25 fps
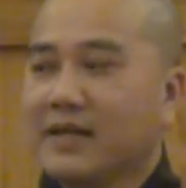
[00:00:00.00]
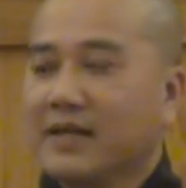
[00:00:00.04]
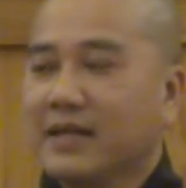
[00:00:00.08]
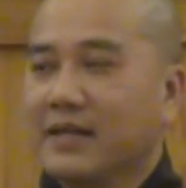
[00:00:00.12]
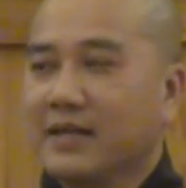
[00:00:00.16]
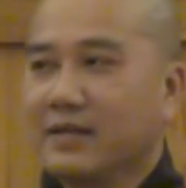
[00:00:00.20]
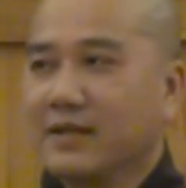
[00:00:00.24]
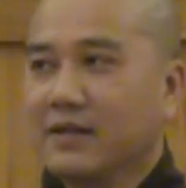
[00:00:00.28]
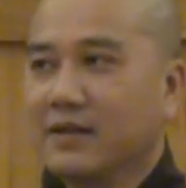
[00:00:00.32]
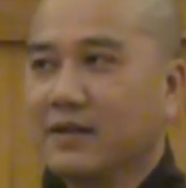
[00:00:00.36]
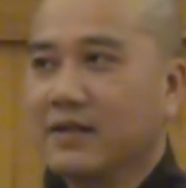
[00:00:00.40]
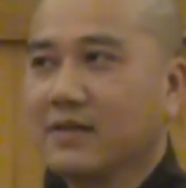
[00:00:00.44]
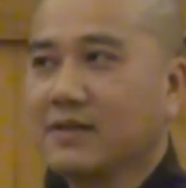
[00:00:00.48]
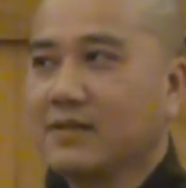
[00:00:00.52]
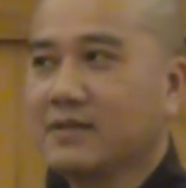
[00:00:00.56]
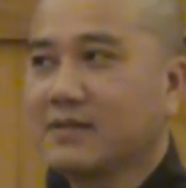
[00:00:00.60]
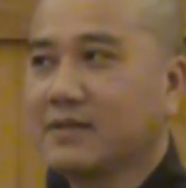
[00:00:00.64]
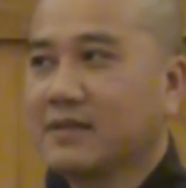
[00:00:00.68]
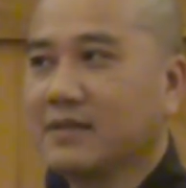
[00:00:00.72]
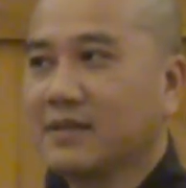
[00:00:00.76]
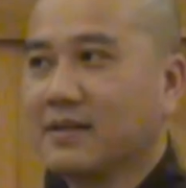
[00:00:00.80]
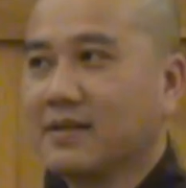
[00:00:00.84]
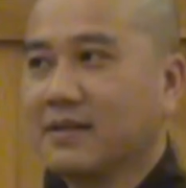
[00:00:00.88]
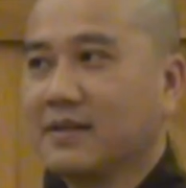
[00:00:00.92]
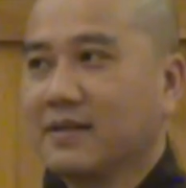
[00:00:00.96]
they
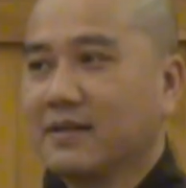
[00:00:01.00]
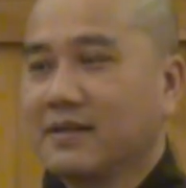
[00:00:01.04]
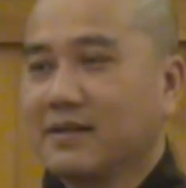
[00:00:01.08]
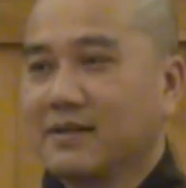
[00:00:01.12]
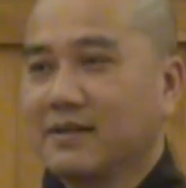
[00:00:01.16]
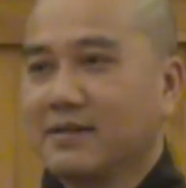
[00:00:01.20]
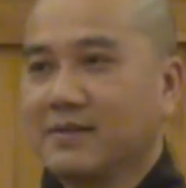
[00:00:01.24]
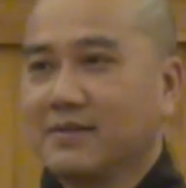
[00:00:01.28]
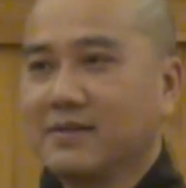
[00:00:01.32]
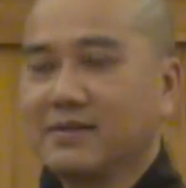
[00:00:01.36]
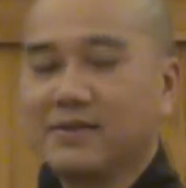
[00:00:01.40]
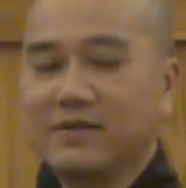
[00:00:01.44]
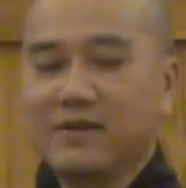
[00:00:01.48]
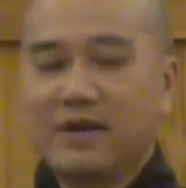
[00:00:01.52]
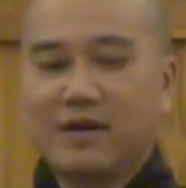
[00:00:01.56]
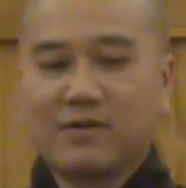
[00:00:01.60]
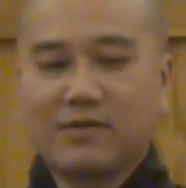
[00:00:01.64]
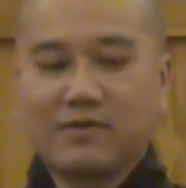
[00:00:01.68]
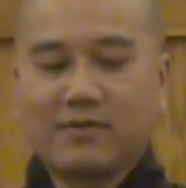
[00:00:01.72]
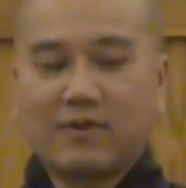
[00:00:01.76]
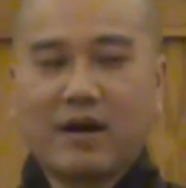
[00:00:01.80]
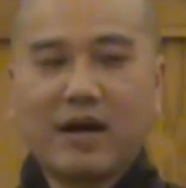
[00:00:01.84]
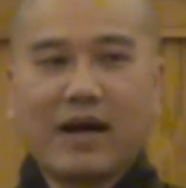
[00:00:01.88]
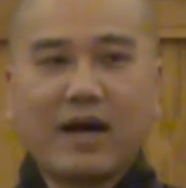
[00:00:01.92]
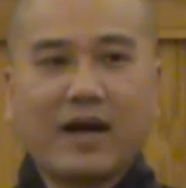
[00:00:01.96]
got
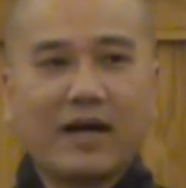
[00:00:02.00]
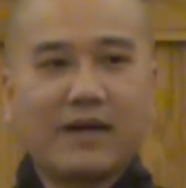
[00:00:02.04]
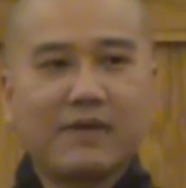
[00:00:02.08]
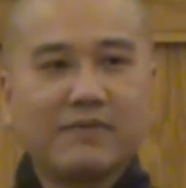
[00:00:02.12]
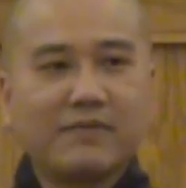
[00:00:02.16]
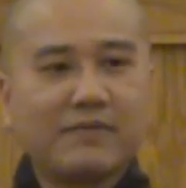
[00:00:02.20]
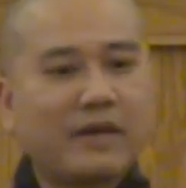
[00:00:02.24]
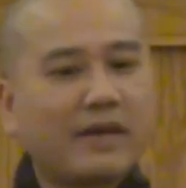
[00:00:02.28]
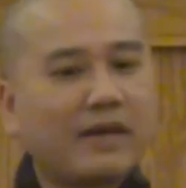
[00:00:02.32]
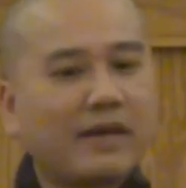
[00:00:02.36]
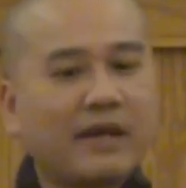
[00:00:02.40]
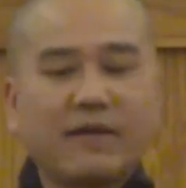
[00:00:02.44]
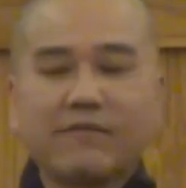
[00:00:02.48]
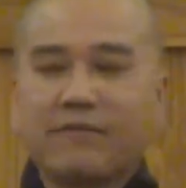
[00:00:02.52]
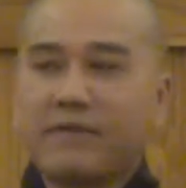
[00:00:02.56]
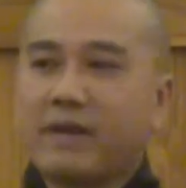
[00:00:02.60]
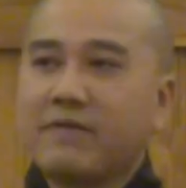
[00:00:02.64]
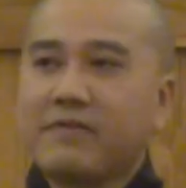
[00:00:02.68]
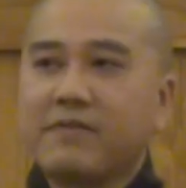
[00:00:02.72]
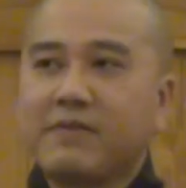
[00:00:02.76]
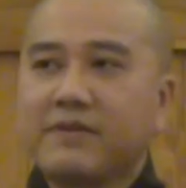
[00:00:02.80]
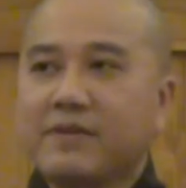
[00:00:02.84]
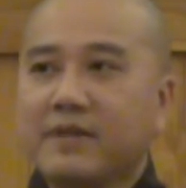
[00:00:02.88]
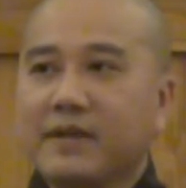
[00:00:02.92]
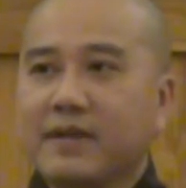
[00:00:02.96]
arrive, they have
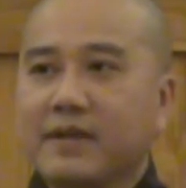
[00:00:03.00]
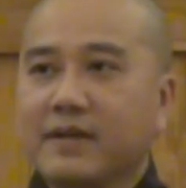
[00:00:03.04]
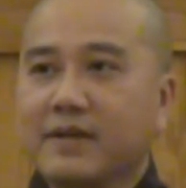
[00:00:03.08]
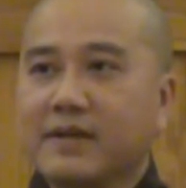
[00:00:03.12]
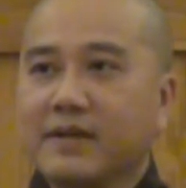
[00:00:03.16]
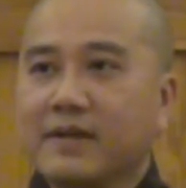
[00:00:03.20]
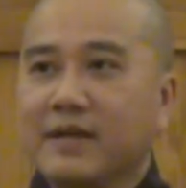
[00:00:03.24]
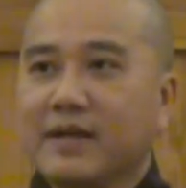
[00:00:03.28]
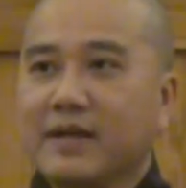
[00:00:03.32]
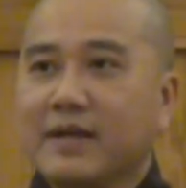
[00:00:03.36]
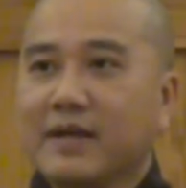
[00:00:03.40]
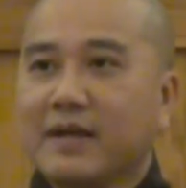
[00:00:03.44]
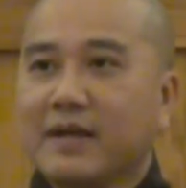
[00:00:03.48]
everything.